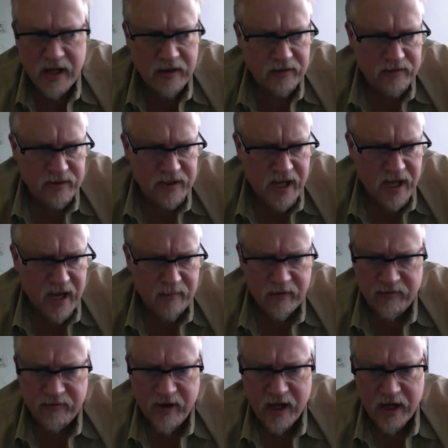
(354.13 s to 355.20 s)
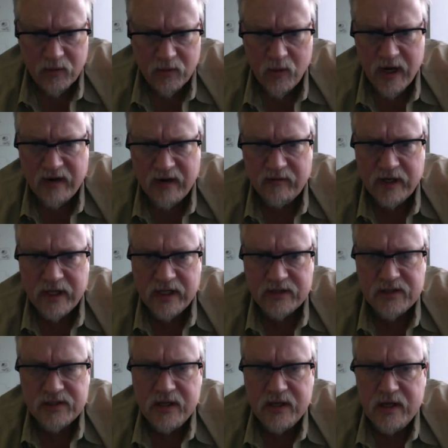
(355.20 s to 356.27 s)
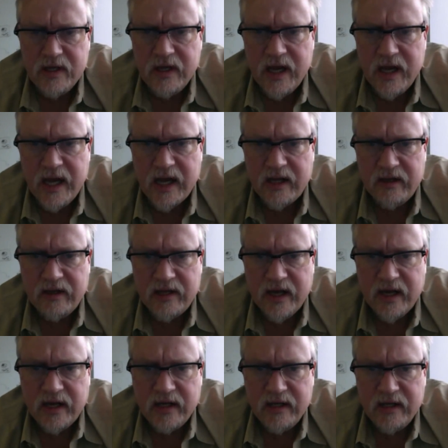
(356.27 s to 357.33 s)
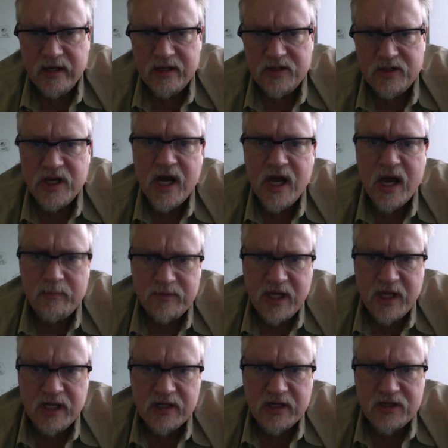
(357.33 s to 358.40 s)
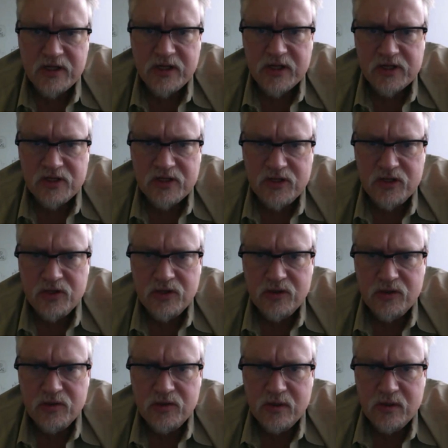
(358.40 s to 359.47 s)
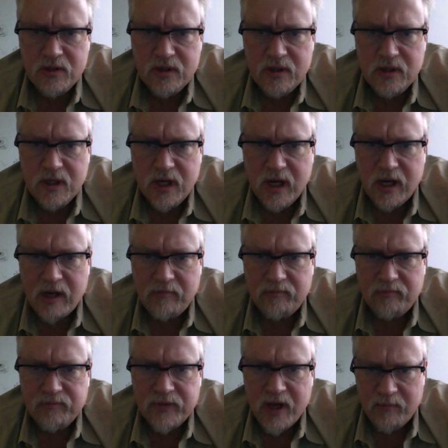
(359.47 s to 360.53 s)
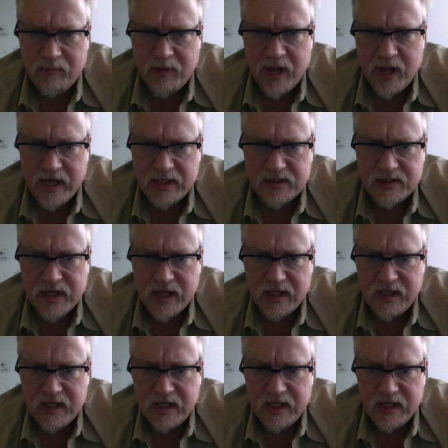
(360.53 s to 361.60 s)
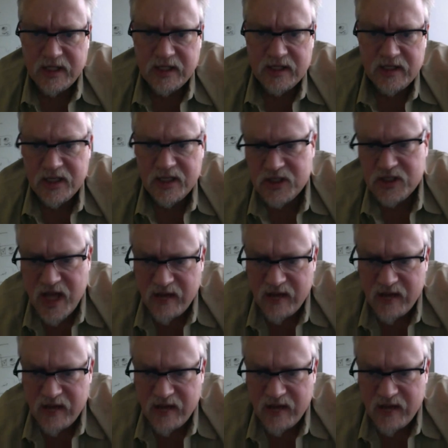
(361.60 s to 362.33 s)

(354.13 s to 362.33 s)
the YAML file or whatever it is, and update it to this new appliance ID. They just have to